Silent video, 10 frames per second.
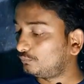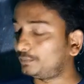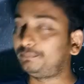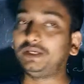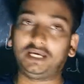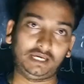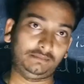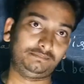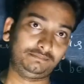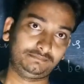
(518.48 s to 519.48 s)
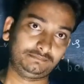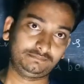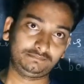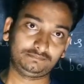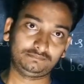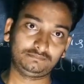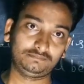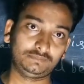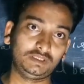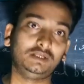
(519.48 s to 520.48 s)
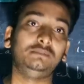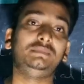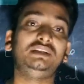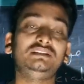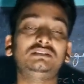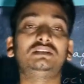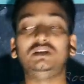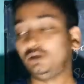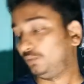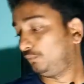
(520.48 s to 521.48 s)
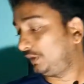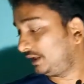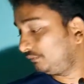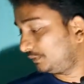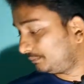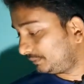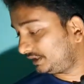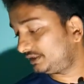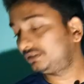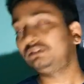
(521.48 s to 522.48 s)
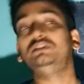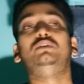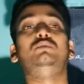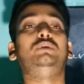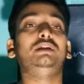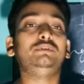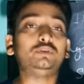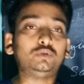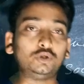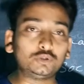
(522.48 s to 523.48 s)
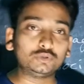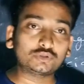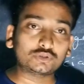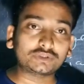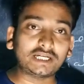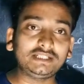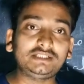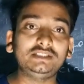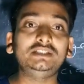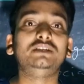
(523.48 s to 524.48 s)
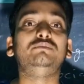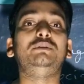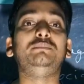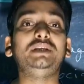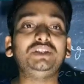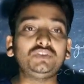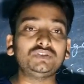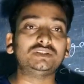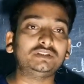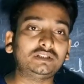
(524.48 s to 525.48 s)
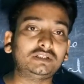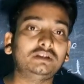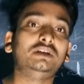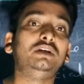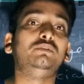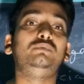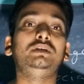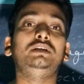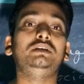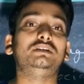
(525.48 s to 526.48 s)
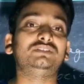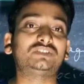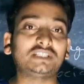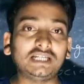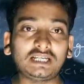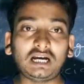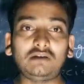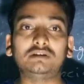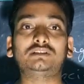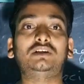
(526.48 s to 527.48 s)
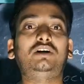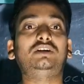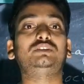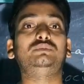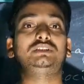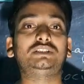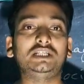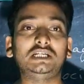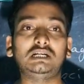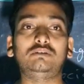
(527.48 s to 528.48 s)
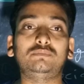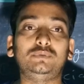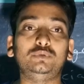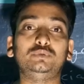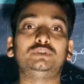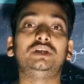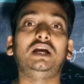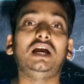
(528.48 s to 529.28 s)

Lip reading: we behave. Means when we meet, when we go to the society, we meet each other, we share our thoughts, we share our views,